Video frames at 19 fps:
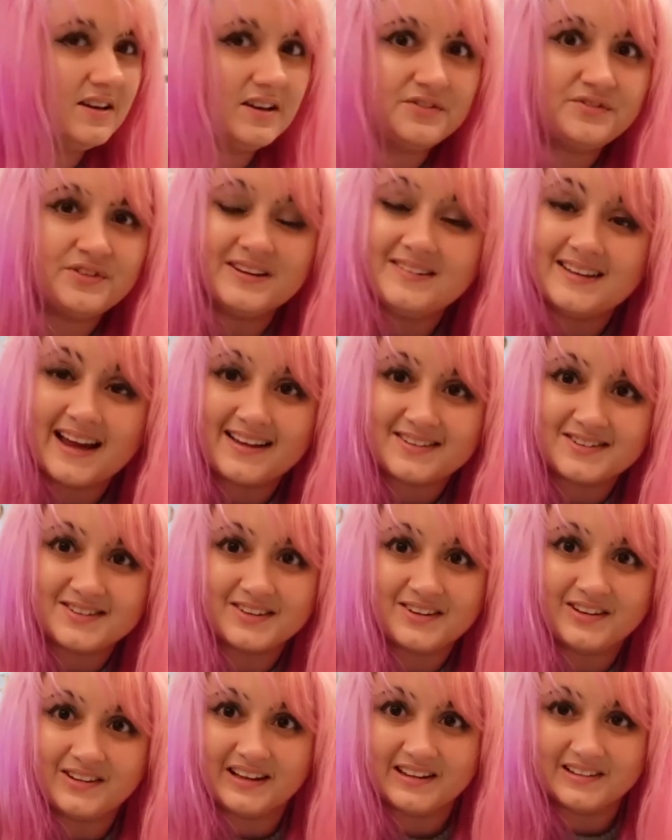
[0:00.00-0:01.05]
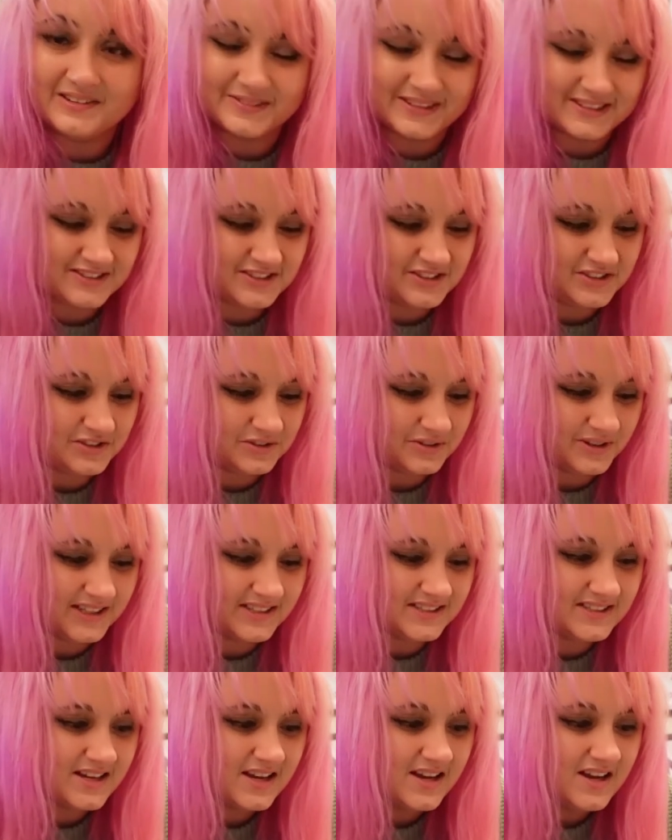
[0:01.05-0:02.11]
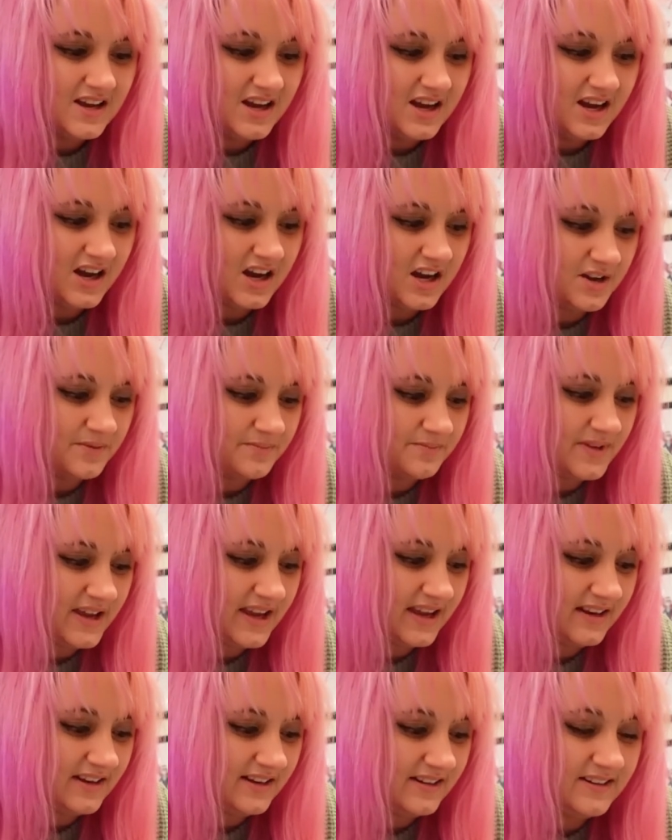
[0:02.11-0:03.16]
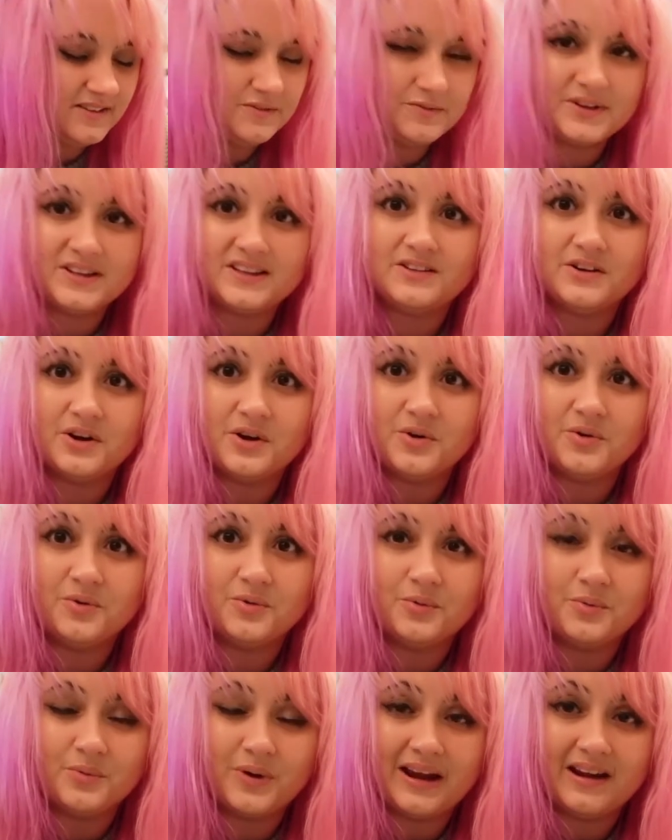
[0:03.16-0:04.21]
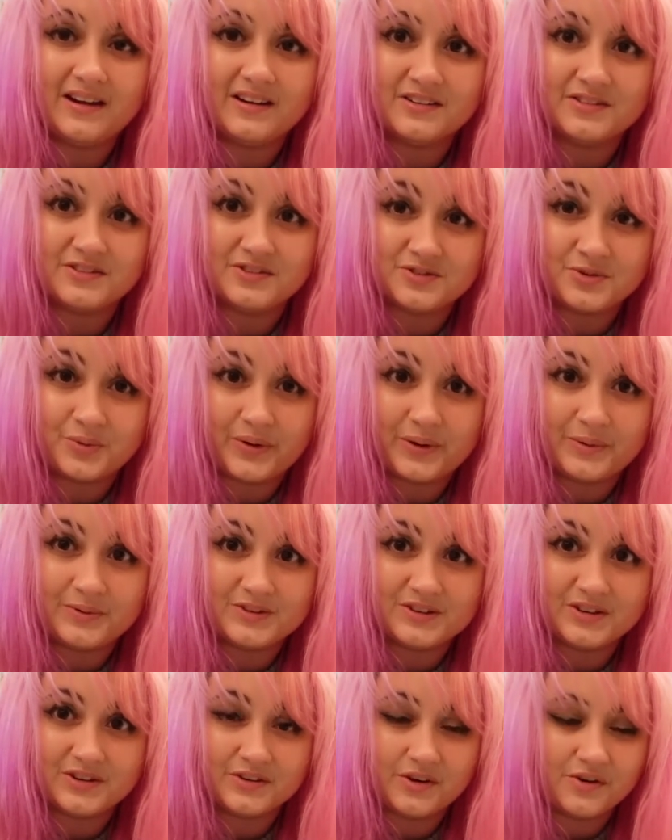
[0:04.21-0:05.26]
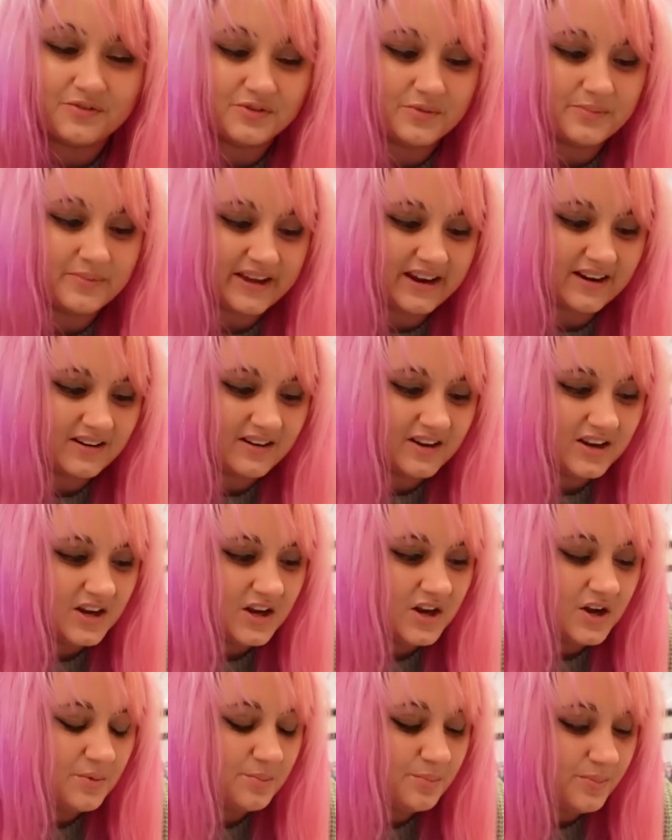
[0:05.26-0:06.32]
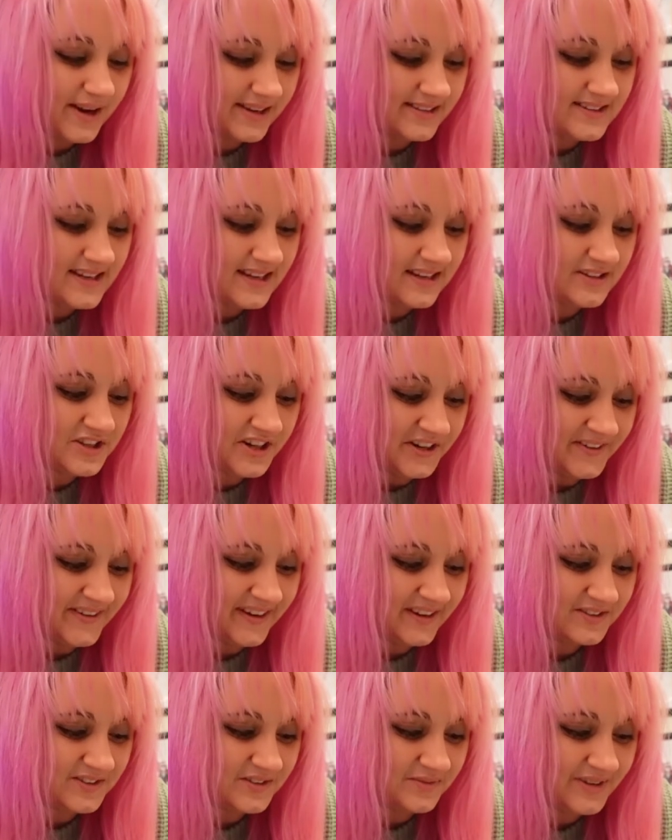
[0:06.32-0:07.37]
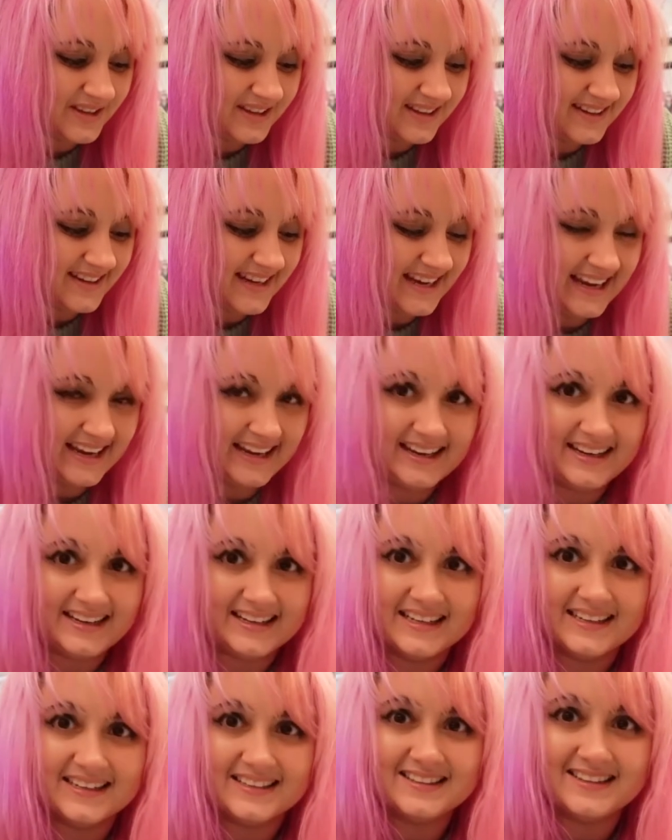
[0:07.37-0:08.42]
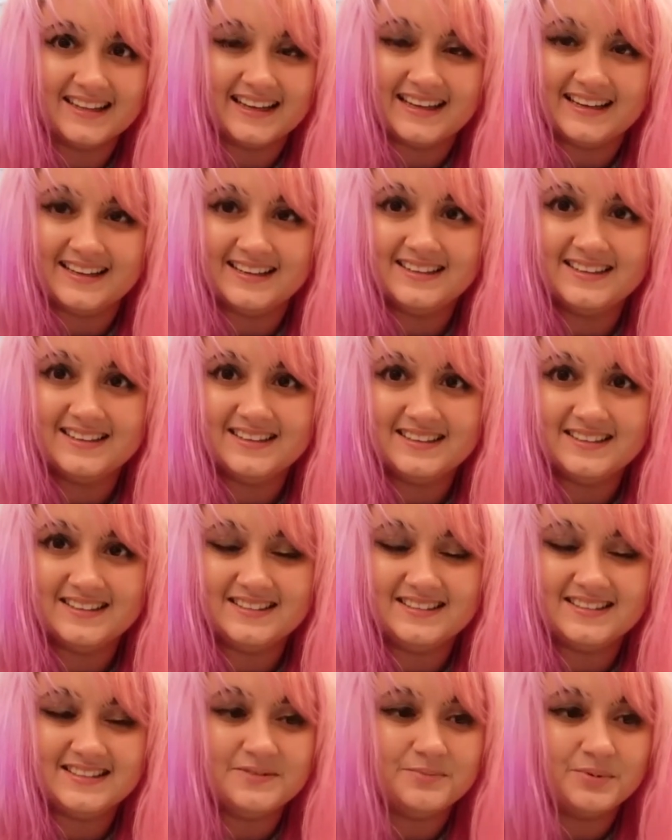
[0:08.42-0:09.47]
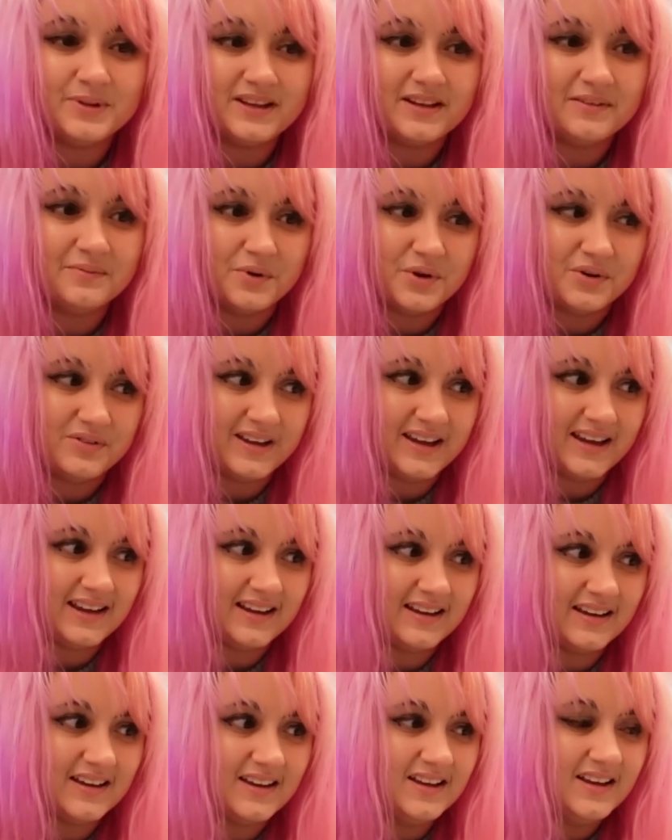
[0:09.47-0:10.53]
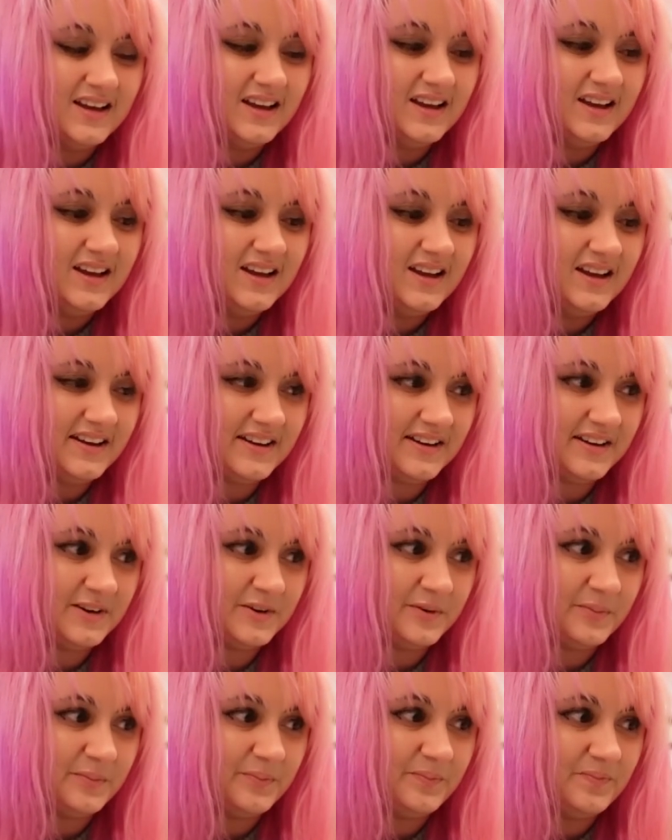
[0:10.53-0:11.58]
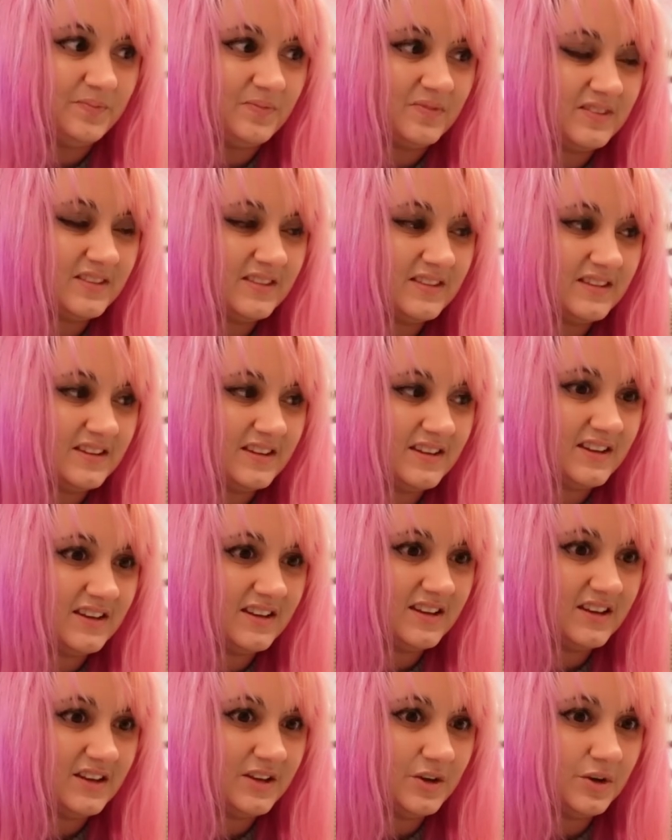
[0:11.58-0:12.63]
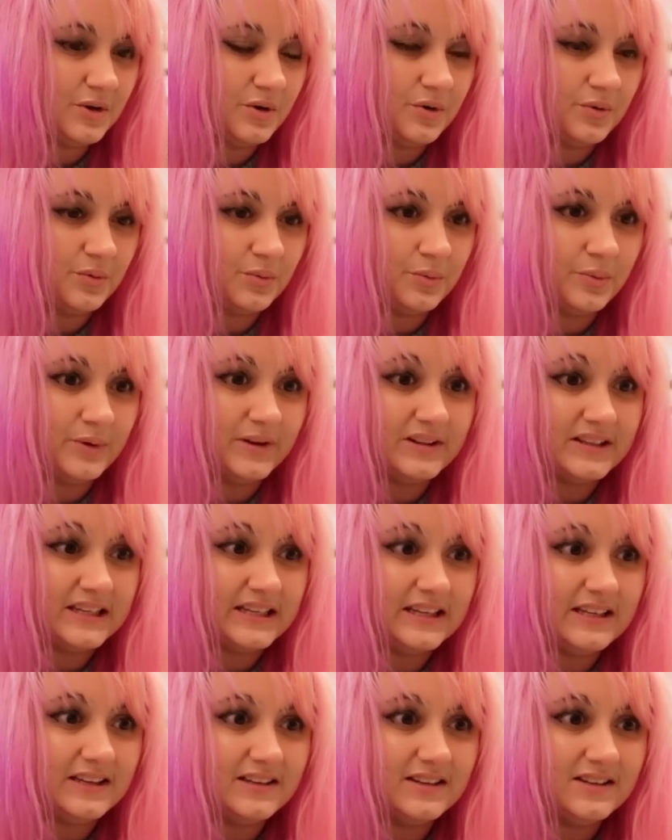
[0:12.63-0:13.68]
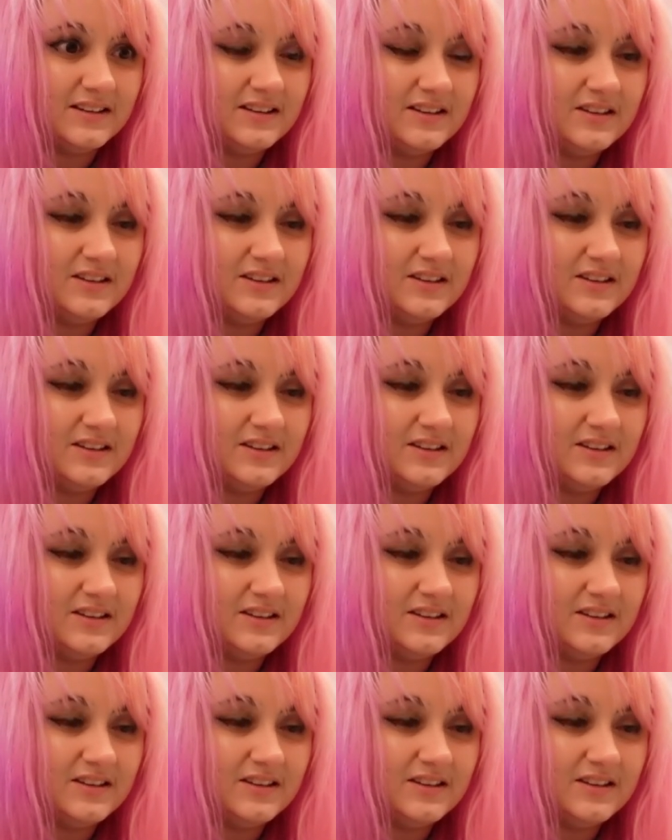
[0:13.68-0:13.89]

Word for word: fantastical elements to it. Um, and I didn't really know where the story was going to go from there. But it turned out to be a like deeply moving, um, really